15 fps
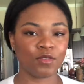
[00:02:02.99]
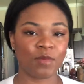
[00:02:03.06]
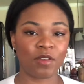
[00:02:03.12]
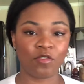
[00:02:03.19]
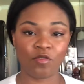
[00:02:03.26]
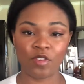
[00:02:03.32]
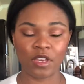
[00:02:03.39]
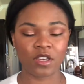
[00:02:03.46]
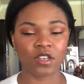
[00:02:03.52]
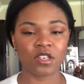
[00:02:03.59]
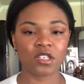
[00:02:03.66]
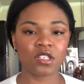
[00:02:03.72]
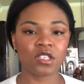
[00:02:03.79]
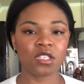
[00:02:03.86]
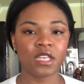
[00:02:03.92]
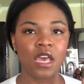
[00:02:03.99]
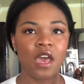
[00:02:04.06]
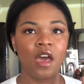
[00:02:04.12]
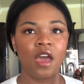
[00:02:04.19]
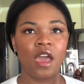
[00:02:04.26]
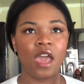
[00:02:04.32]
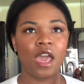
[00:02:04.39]
my fingers
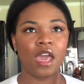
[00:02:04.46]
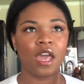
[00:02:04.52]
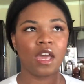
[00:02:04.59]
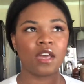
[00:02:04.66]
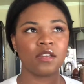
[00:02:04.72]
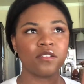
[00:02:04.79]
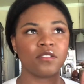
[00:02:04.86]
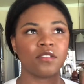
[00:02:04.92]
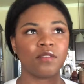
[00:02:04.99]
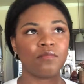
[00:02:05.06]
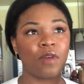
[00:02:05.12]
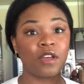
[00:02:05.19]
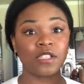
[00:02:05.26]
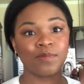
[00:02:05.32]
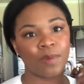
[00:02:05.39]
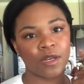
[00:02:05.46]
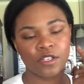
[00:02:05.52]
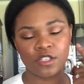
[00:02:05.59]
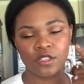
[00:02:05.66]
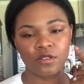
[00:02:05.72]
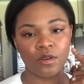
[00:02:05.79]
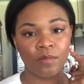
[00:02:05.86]
and a
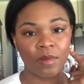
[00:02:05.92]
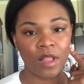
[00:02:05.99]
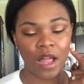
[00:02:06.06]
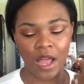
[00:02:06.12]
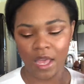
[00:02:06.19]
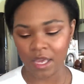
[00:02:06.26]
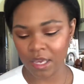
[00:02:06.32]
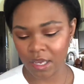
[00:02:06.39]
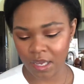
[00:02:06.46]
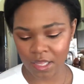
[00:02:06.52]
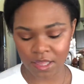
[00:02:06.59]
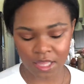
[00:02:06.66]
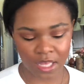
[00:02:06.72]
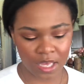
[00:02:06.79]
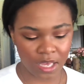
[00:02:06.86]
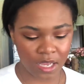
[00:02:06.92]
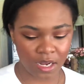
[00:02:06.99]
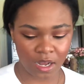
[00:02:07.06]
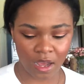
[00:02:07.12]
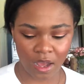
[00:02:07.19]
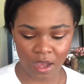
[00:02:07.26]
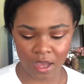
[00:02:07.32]
sponge to apply. And
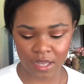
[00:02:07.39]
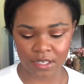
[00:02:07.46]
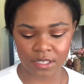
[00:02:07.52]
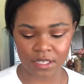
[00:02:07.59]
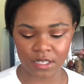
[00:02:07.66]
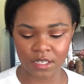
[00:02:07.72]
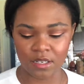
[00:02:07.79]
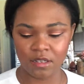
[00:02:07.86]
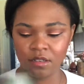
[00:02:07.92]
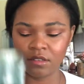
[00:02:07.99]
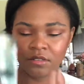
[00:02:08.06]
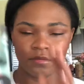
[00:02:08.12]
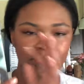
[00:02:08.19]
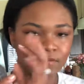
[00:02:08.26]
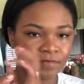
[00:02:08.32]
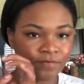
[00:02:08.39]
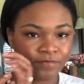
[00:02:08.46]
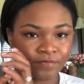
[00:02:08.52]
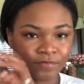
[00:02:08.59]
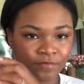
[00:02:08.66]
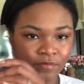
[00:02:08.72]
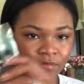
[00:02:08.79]
then I did
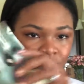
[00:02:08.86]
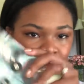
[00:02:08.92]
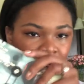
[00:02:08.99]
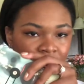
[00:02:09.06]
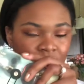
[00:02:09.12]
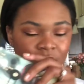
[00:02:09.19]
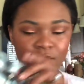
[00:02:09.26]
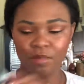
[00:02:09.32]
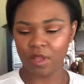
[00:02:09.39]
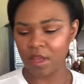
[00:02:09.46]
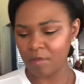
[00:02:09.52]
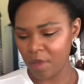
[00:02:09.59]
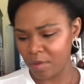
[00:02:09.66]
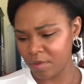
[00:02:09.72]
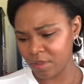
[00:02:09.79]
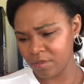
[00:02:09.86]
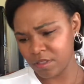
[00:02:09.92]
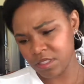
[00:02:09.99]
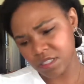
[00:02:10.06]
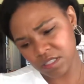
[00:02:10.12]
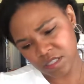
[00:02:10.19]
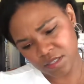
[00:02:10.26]
the Sublime, I believe
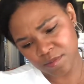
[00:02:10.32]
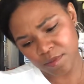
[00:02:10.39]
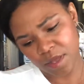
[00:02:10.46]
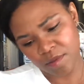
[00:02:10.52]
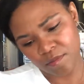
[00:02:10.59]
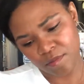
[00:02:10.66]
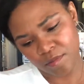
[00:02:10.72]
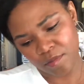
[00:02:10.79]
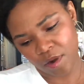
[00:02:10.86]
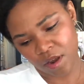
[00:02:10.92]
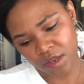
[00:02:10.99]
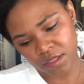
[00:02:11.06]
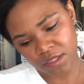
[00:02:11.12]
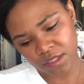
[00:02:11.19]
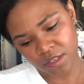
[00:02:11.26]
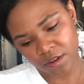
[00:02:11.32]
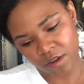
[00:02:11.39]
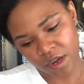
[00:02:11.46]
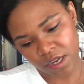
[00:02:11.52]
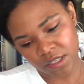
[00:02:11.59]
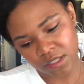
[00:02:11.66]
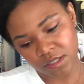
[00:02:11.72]
this is the Sublime Bronze,
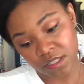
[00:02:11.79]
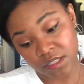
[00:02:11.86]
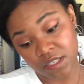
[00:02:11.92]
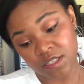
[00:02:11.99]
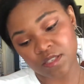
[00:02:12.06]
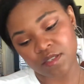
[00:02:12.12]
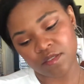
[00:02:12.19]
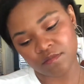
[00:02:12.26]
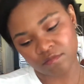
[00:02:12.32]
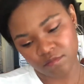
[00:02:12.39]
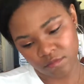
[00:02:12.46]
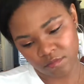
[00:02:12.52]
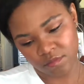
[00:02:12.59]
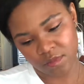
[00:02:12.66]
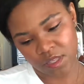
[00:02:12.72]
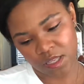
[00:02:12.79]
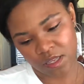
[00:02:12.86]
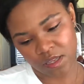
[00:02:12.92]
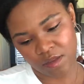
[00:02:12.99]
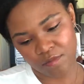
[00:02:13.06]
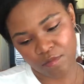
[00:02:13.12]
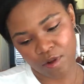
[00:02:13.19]
correct. This is
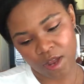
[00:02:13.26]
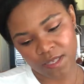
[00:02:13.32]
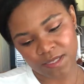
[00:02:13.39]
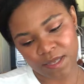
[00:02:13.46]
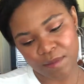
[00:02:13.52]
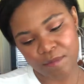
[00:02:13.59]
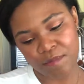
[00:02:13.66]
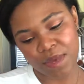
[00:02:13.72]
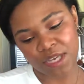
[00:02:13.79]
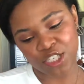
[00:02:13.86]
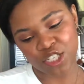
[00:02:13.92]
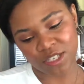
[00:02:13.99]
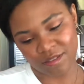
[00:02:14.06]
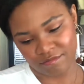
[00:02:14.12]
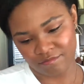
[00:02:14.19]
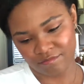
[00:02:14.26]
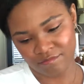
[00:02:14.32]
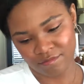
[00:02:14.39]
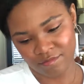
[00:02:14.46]
the Bronze Ambition